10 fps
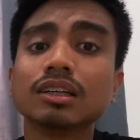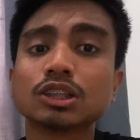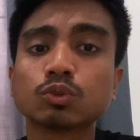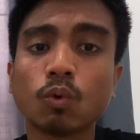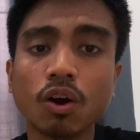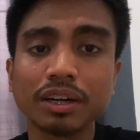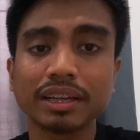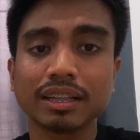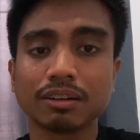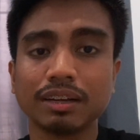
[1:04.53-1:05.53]
sworn
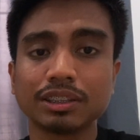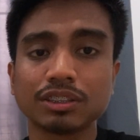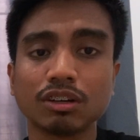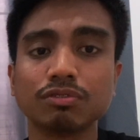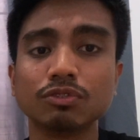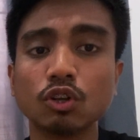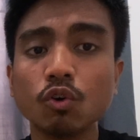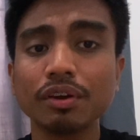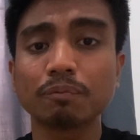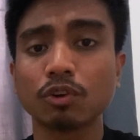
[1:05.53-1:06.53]
declaration of
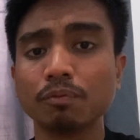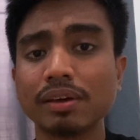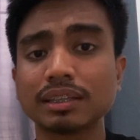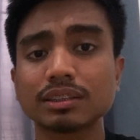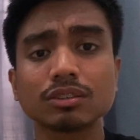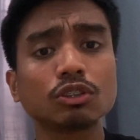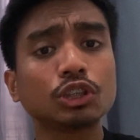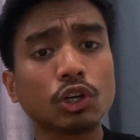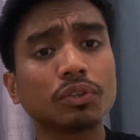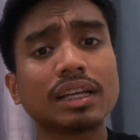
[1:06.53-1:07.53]
no improvements to
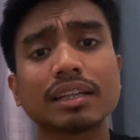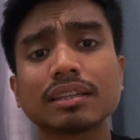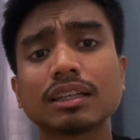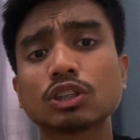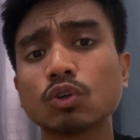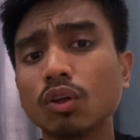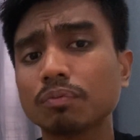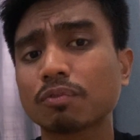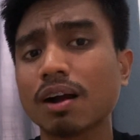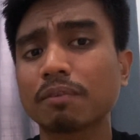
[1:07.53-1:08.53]
show that the
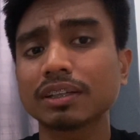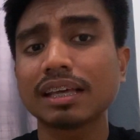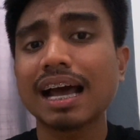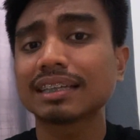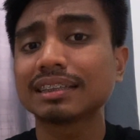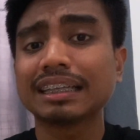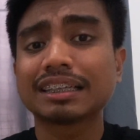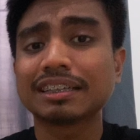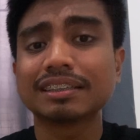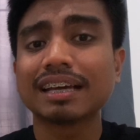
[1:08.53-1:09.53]
sold property hasn't
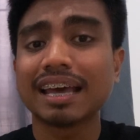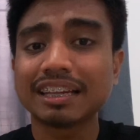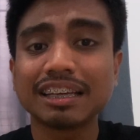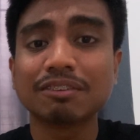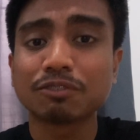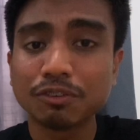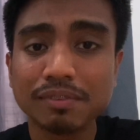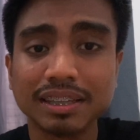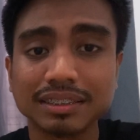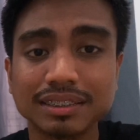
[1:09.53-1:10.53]
incurred any
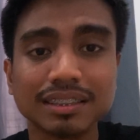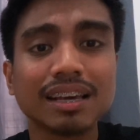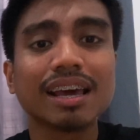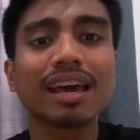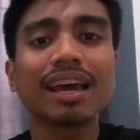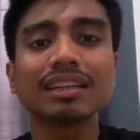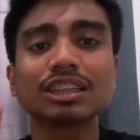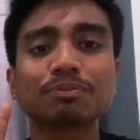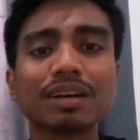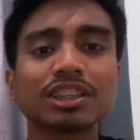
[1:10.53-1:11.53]
improvements, and
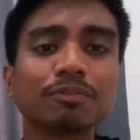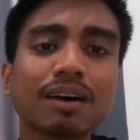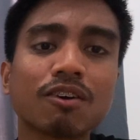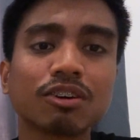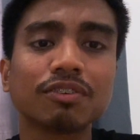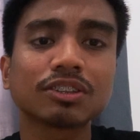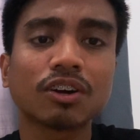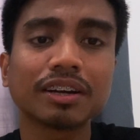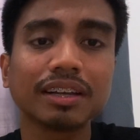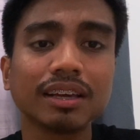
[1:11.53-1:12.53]
special power of
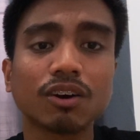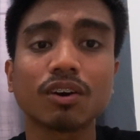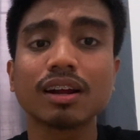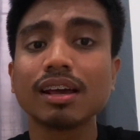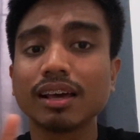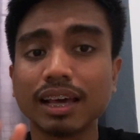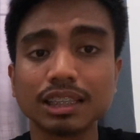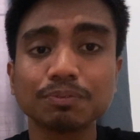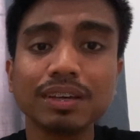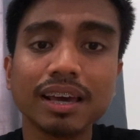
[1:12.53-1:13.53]
attorney or
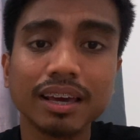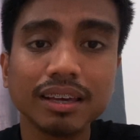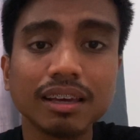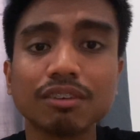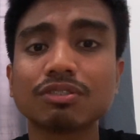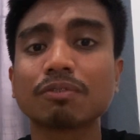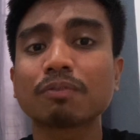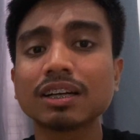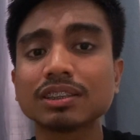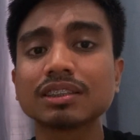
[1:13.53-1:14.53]
SPA if the
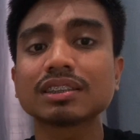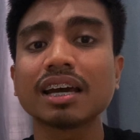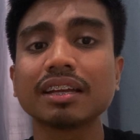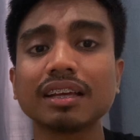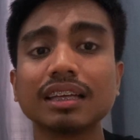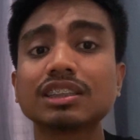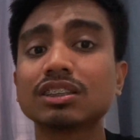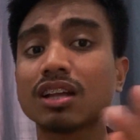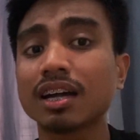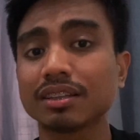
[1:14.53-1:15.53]
person signing is
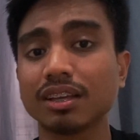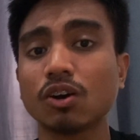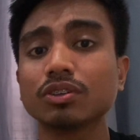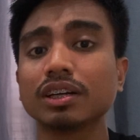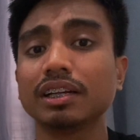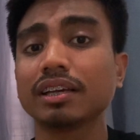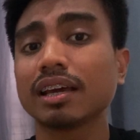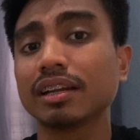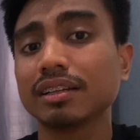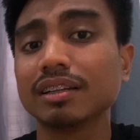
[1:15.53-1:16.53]
not the owner
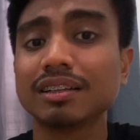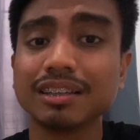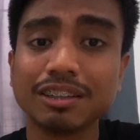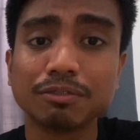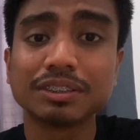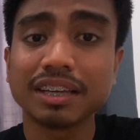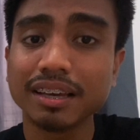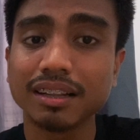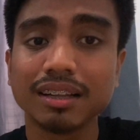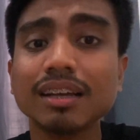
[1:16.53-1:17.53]
indicated in the deed of
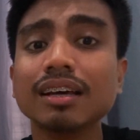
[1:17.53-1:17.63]
sale,